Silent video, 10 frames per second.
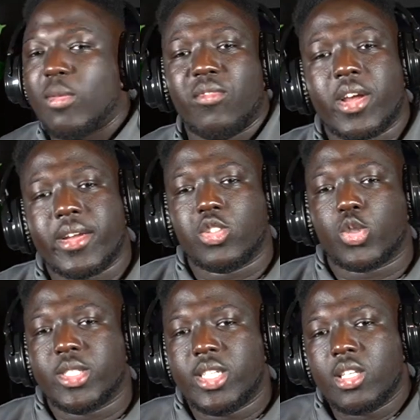I'm very
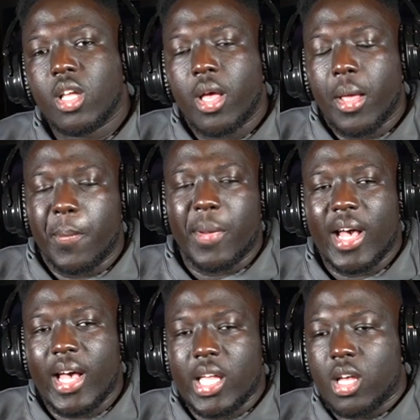intrigued
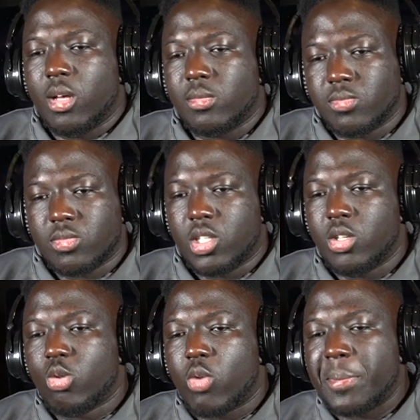by the
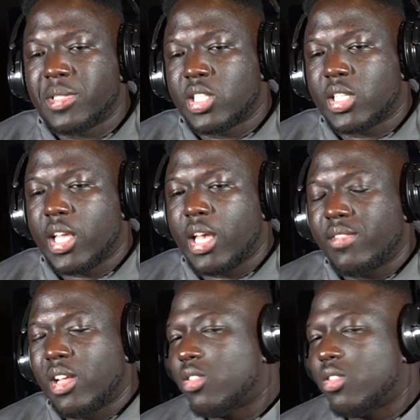new weapons that they have there.